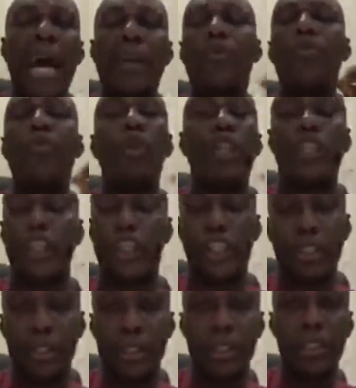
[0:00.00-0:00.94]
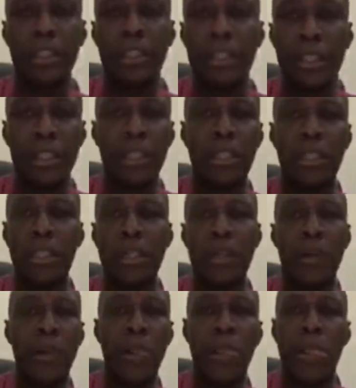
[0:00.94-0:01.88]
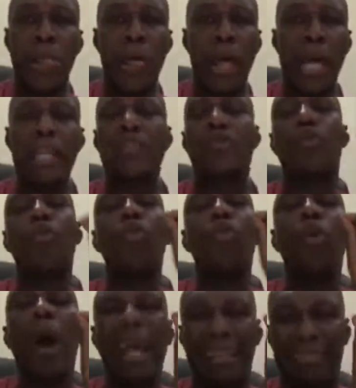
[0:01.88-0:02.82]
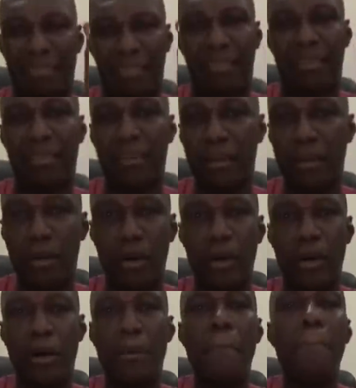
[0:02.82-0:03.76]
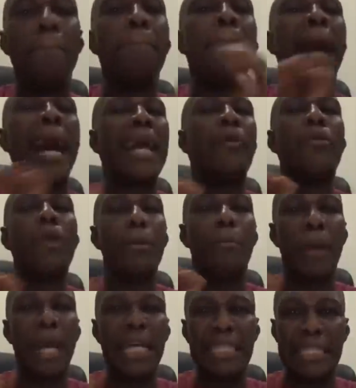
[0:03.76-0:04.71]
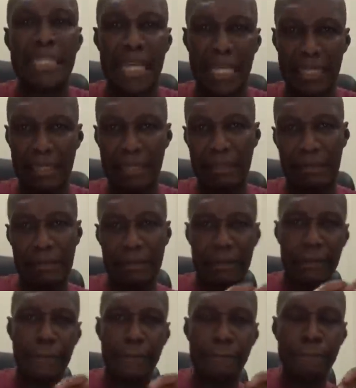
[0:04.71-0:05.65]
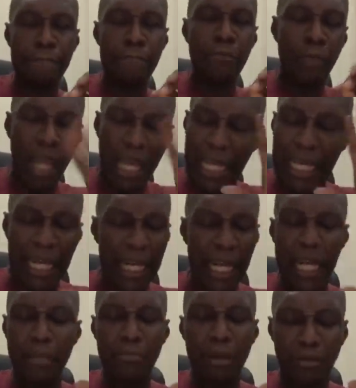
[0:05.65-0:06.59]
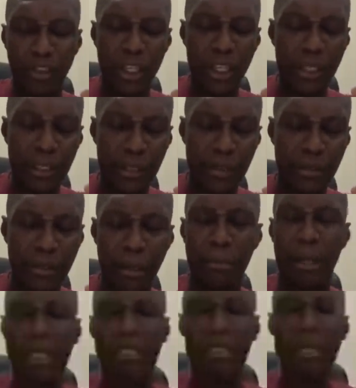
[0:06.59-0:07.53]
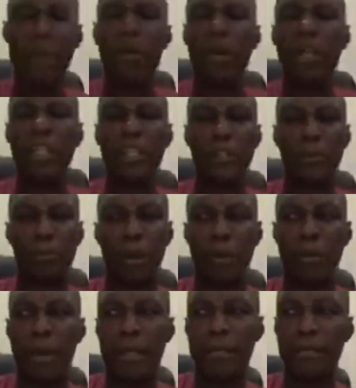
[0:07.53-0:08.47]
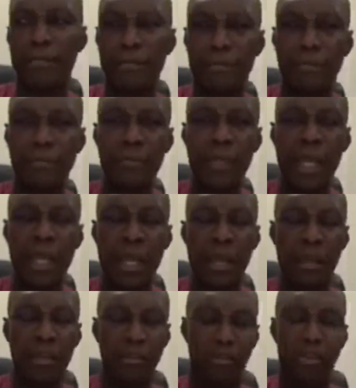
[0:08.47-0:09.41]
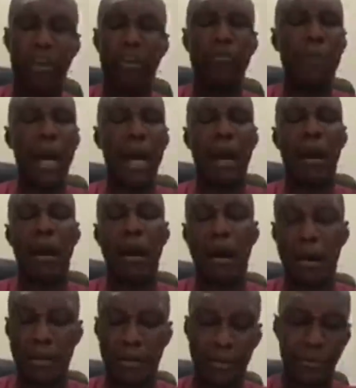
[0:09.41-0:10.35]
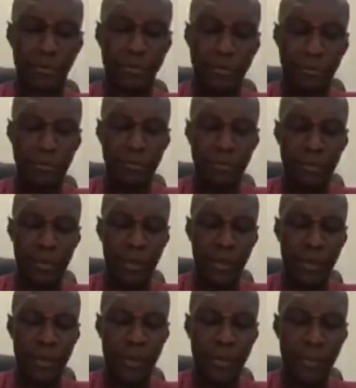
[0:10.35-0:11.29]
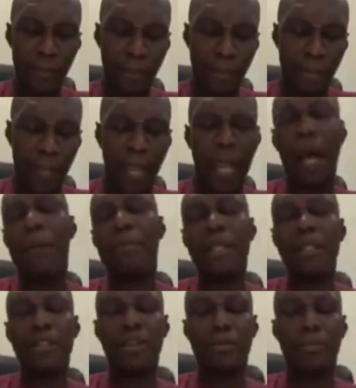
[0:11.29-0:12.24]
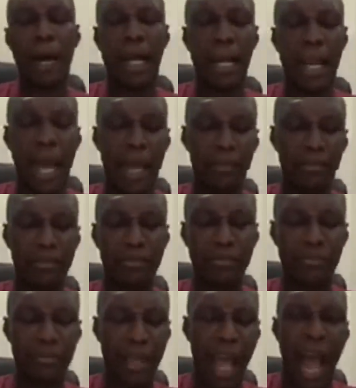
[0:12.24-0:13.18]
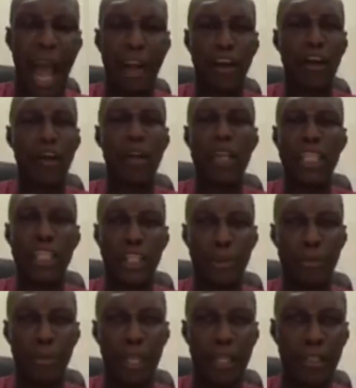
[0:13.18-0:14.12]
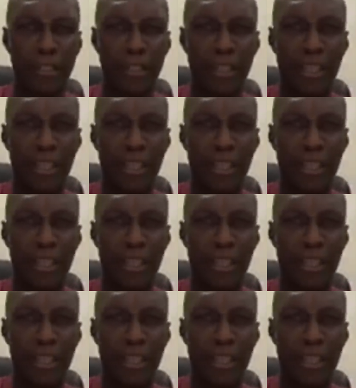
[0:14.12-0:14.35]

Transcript: that which is worth my repentance in the name of Jesus. Somebody say, Holy Spirit, fill my heart. Come into my life. Anoint me.